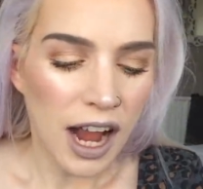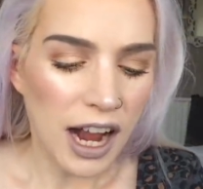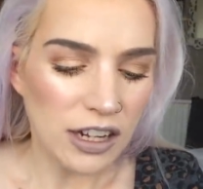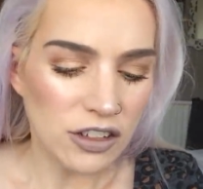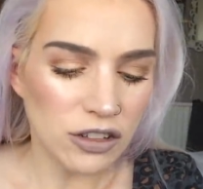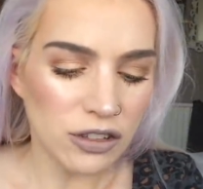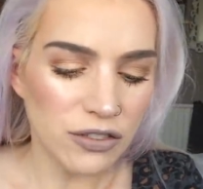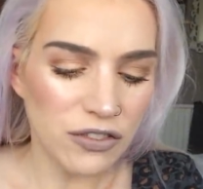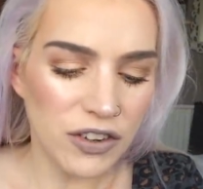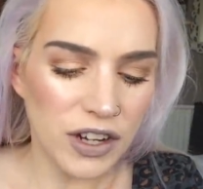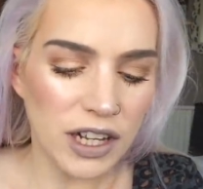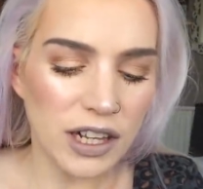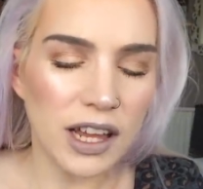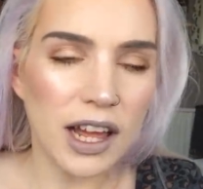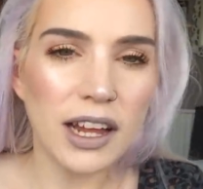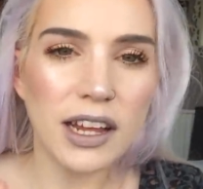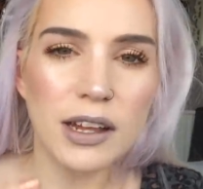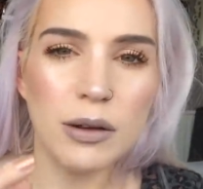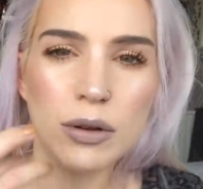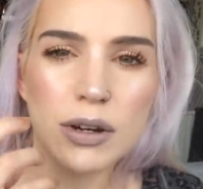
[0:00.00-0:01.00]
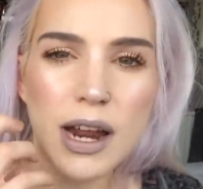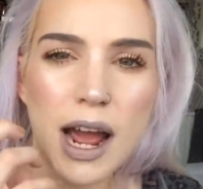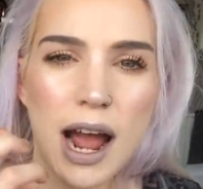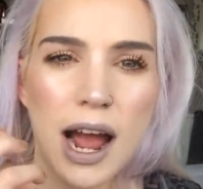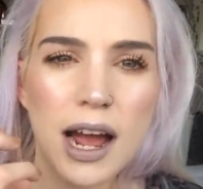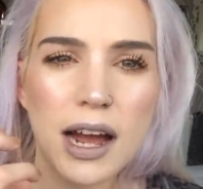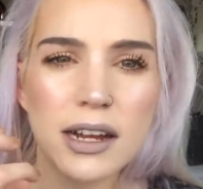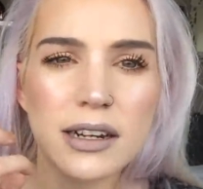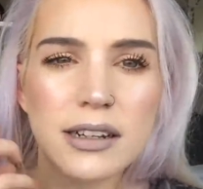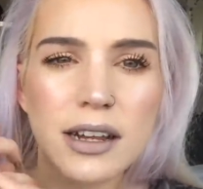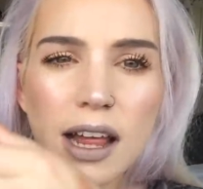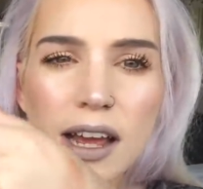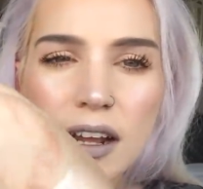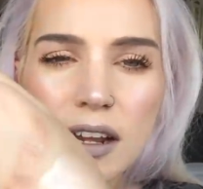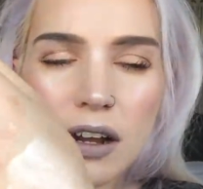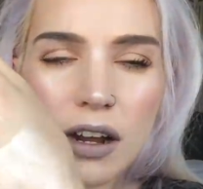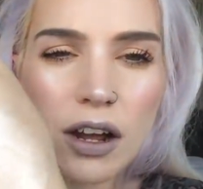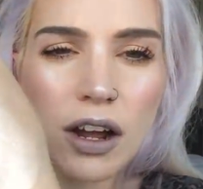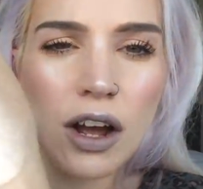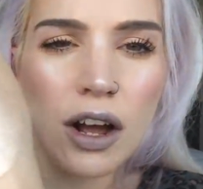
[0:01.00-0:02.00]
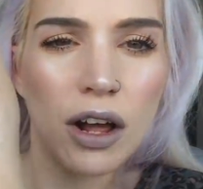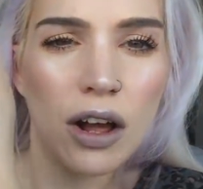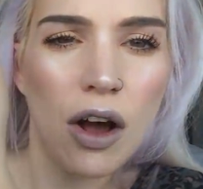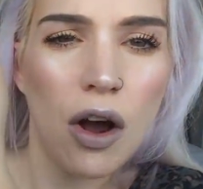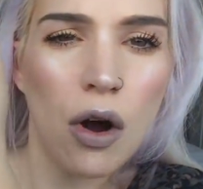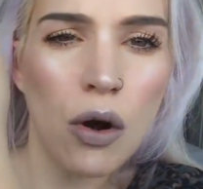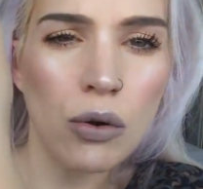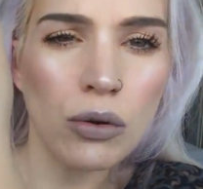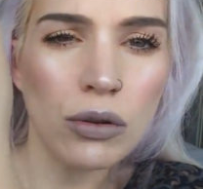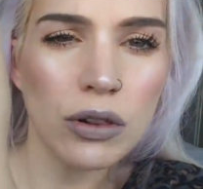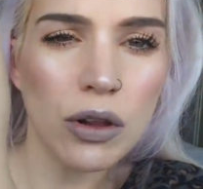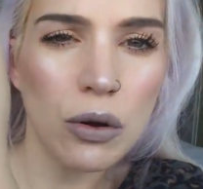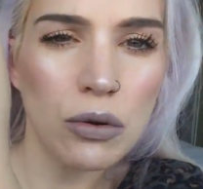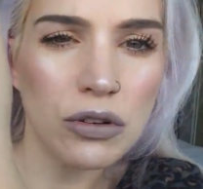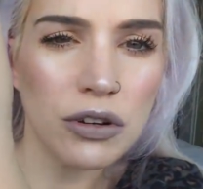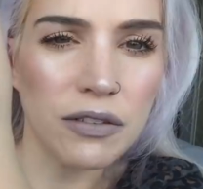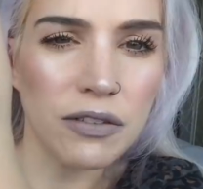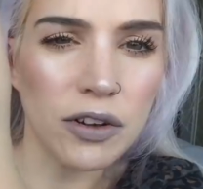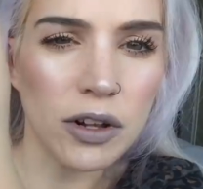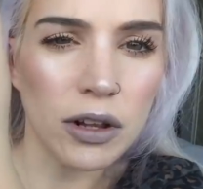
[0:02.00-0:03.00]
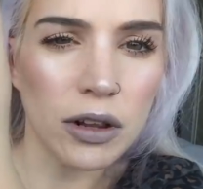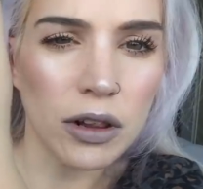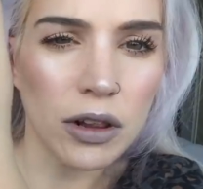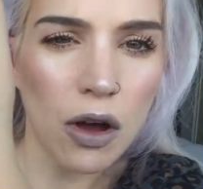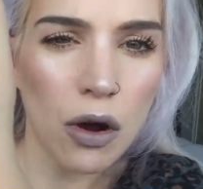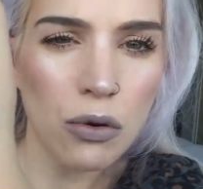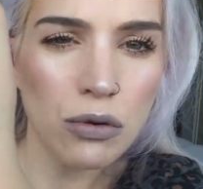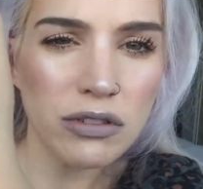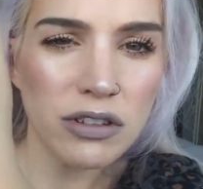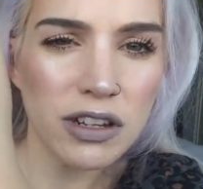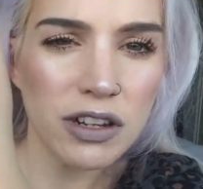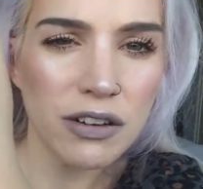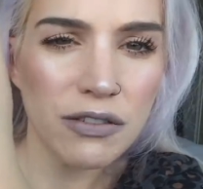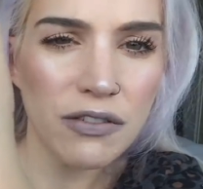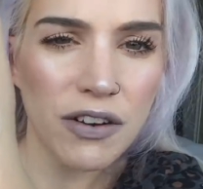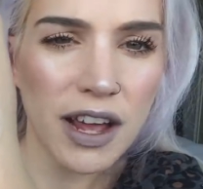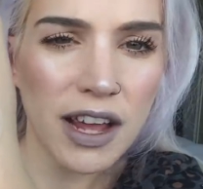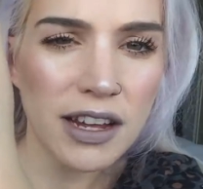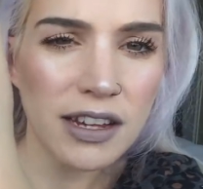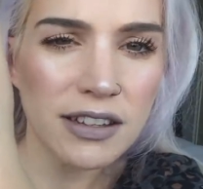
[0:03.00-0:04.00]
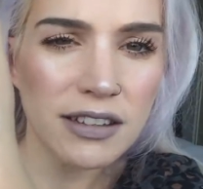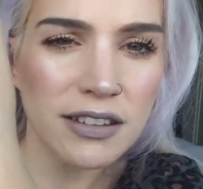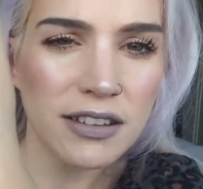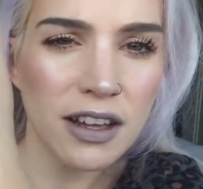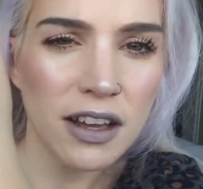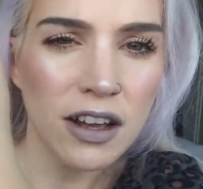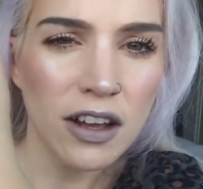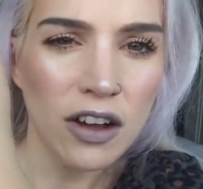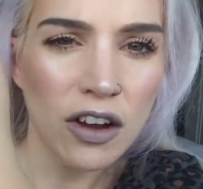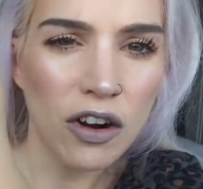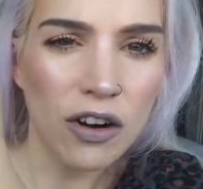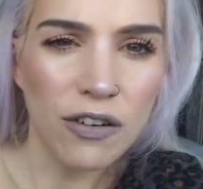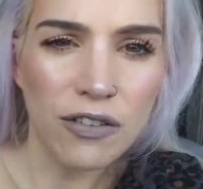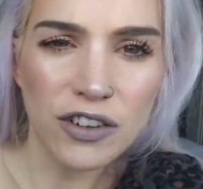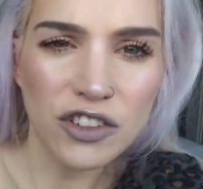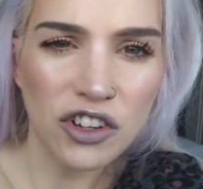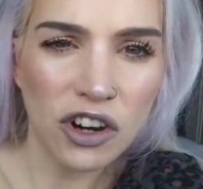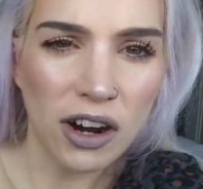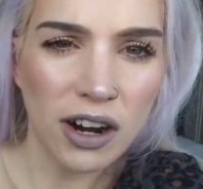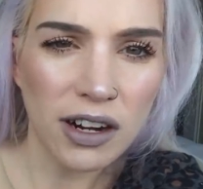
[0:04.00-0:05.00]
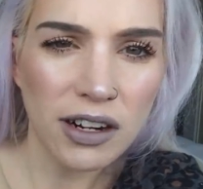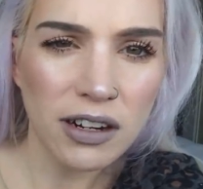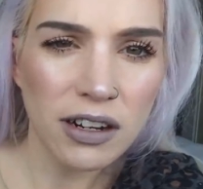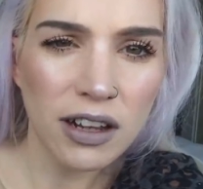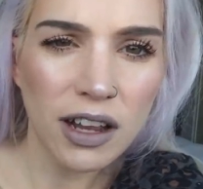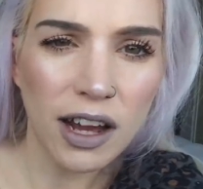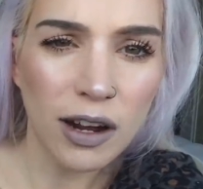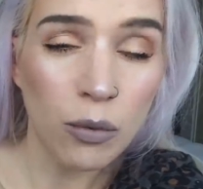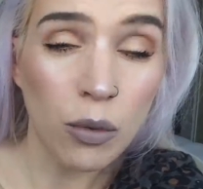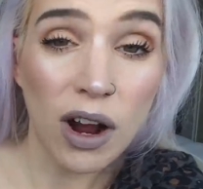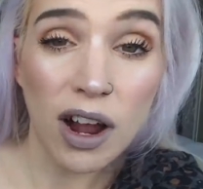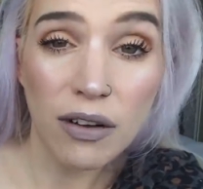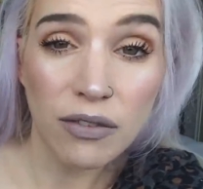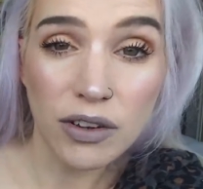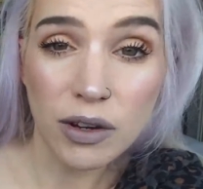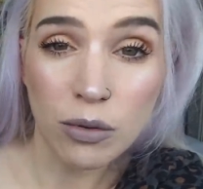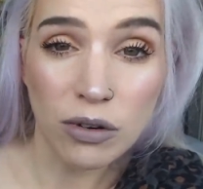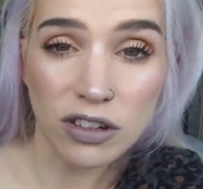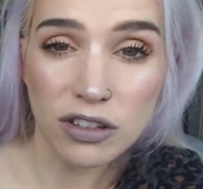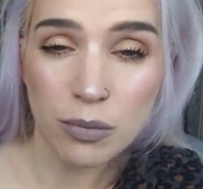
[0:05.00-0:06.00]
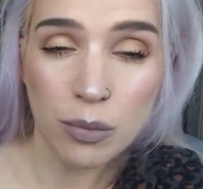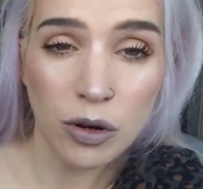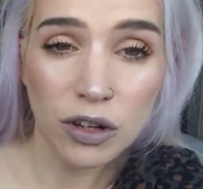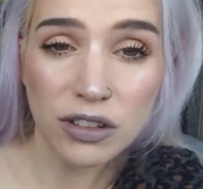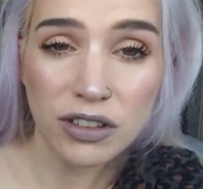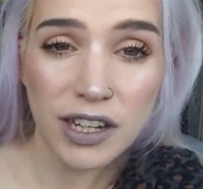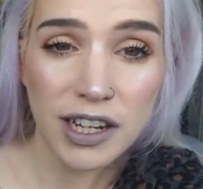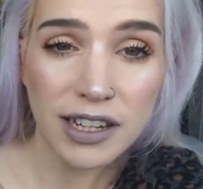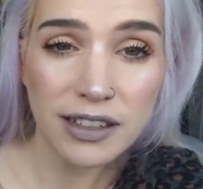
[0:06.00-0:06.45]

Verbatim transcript: I just feel like it would add like a whole load of glow to your face or vagina, like wherever you want to put